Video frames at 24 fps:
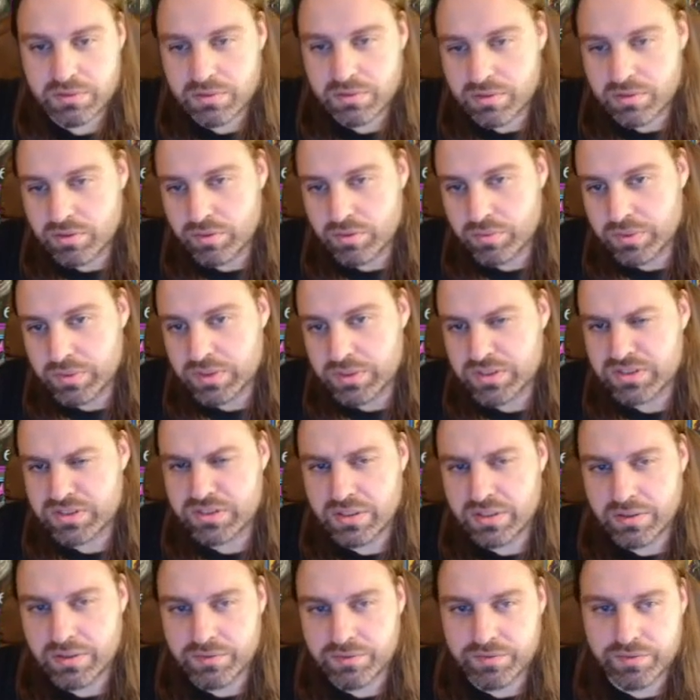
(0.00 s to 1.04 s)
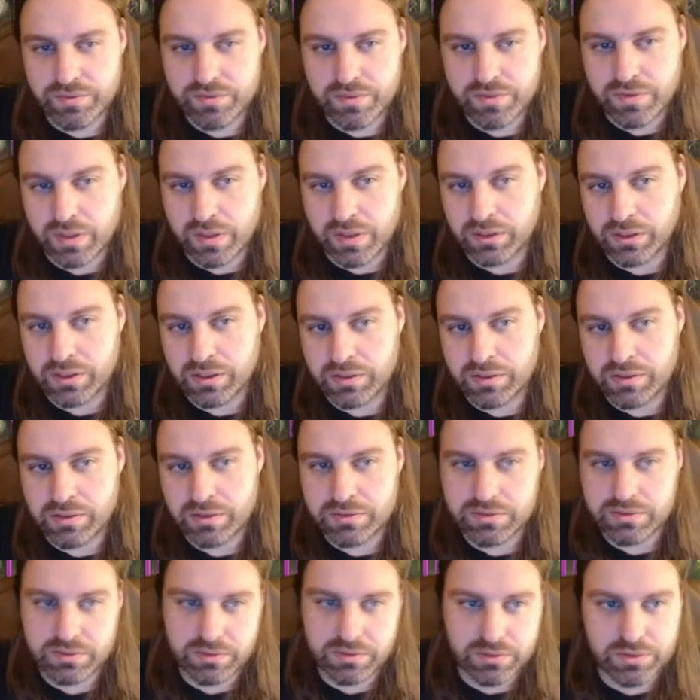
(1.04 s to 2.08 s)
doing stuff, thinking that
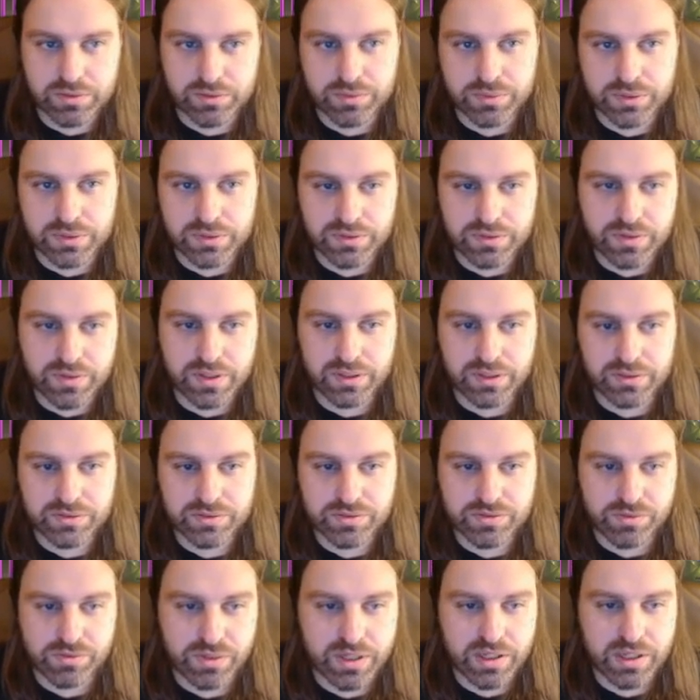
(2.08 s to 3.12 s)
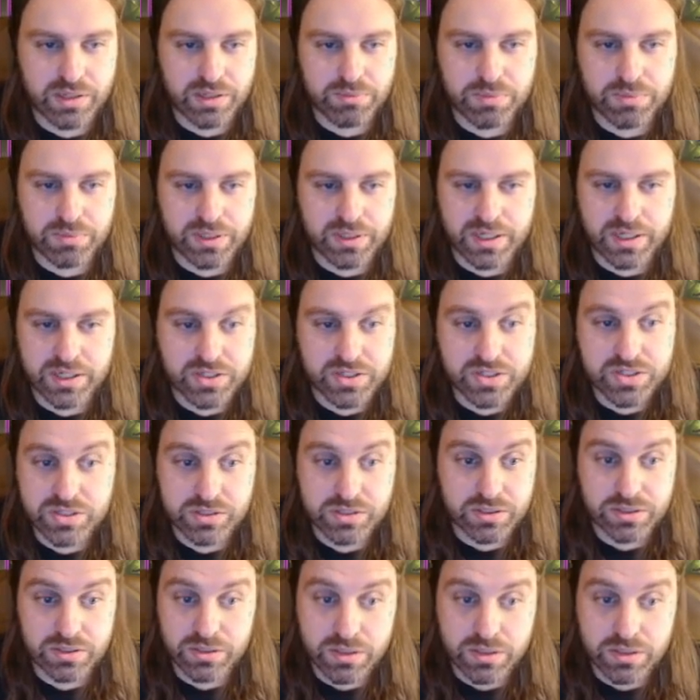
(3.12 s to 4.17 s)
they're doing things okay, but
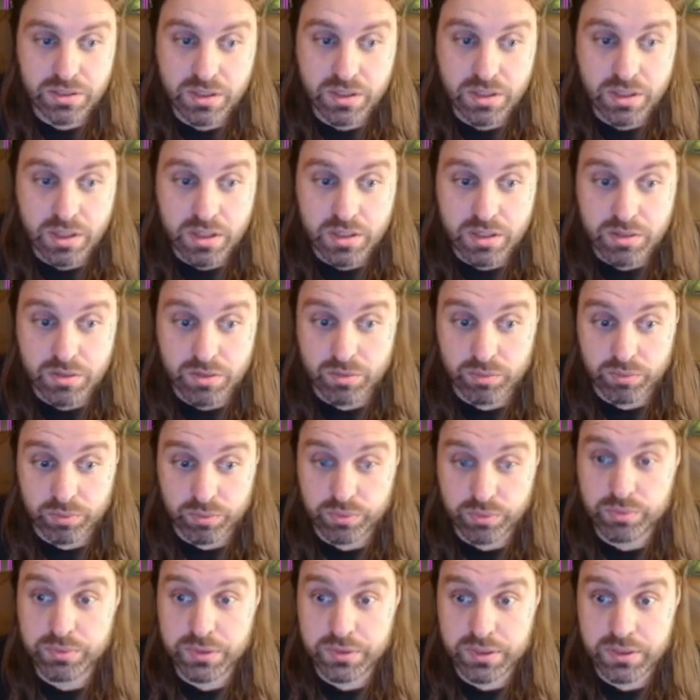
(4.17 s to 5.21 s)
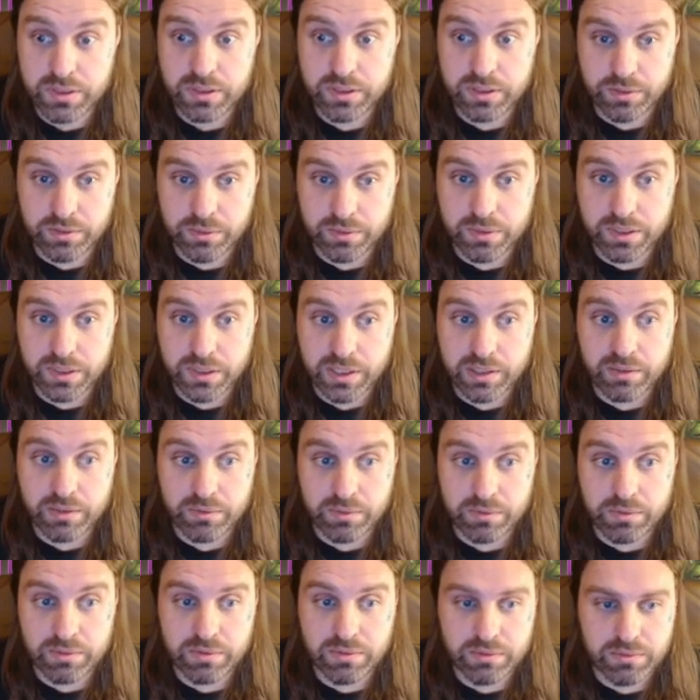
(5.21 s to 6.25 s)
actually you're ruining your
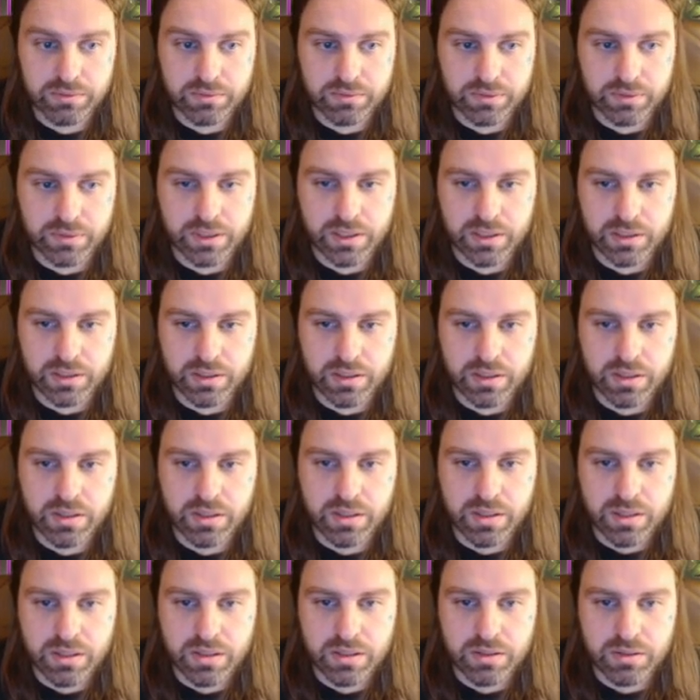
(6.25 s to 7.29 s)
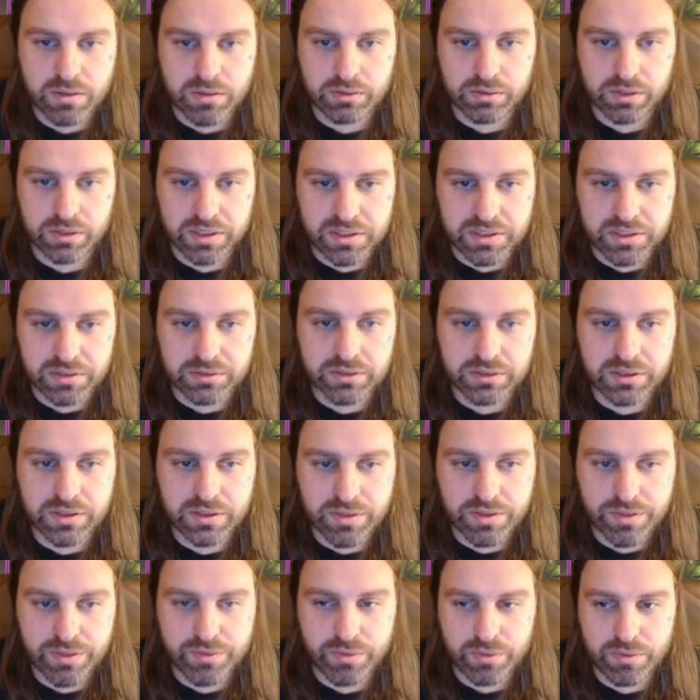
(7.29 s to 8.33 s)
account, right? You're literally
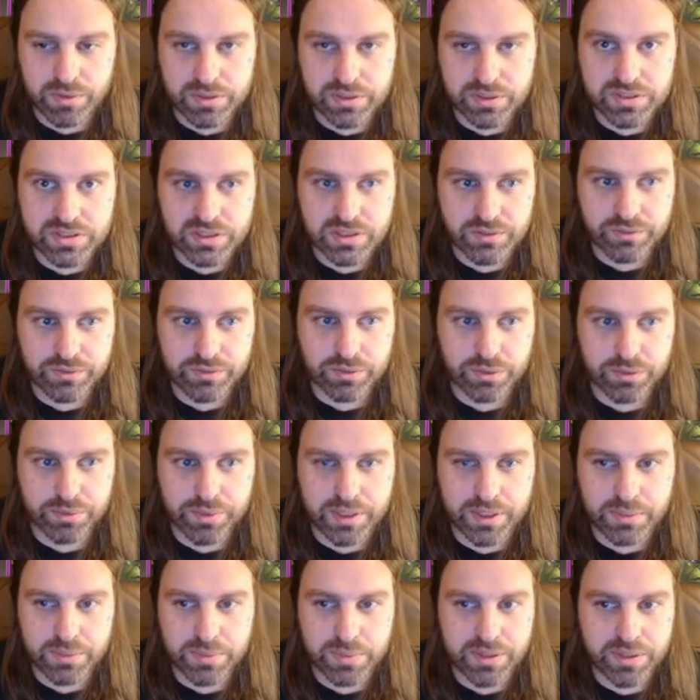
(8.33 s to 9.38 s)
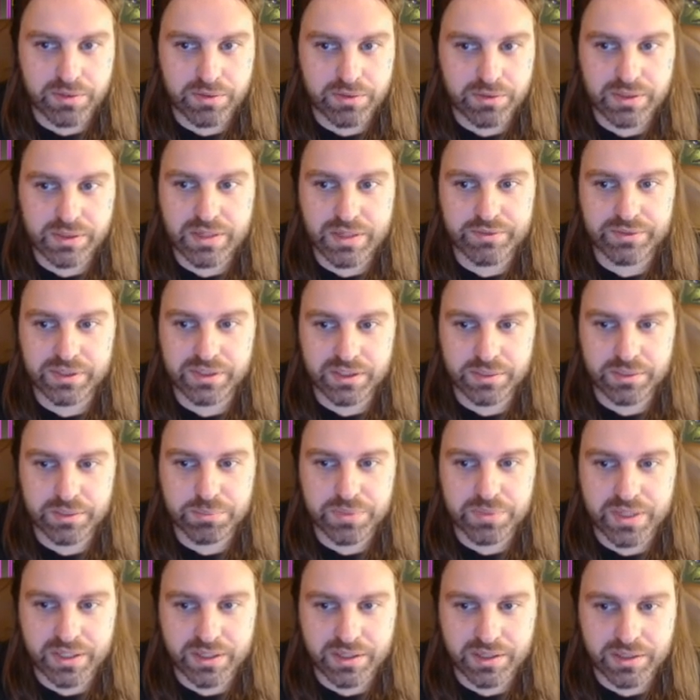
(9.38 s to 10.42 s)
throwing silver away by leveling up
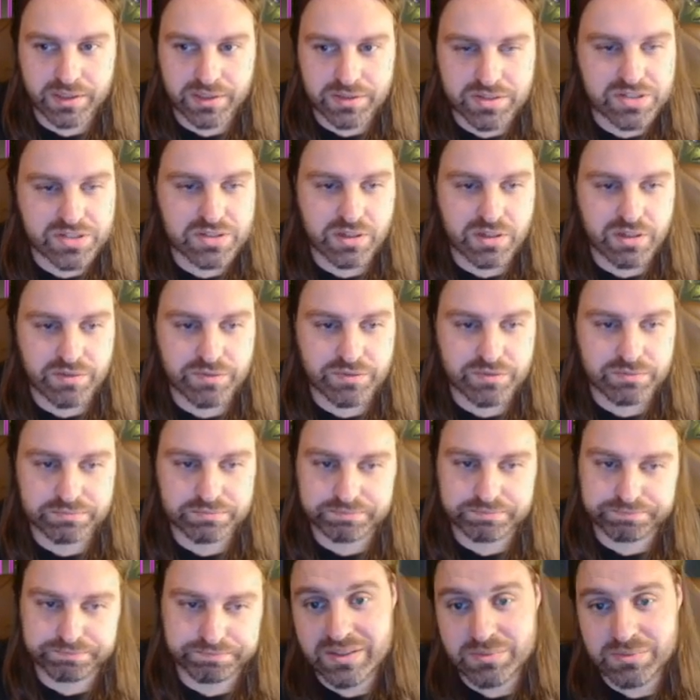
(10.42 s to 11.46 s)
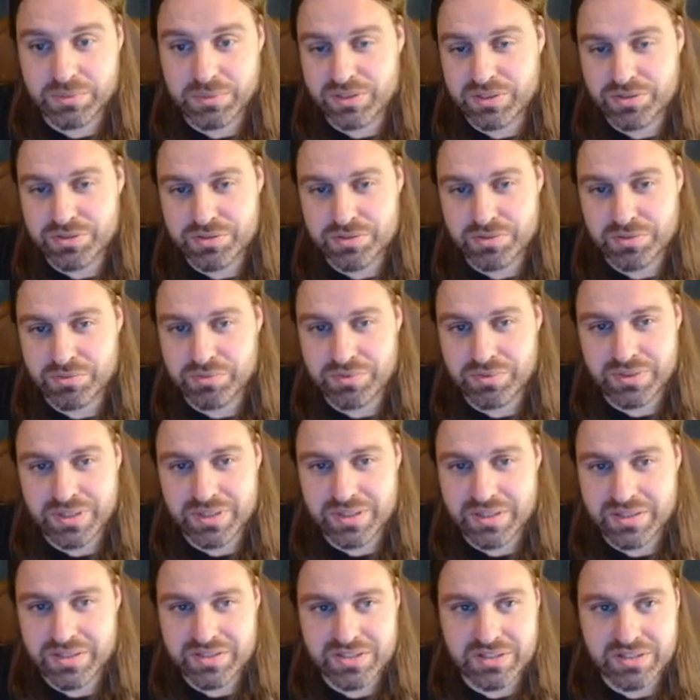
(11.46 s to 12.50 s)
that kind of stuff. But you don't
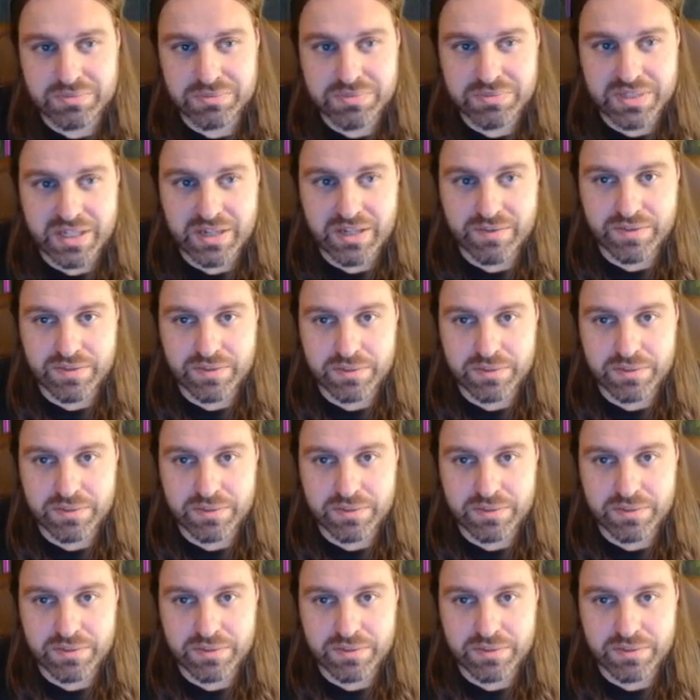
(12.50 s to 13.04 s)
seem to have that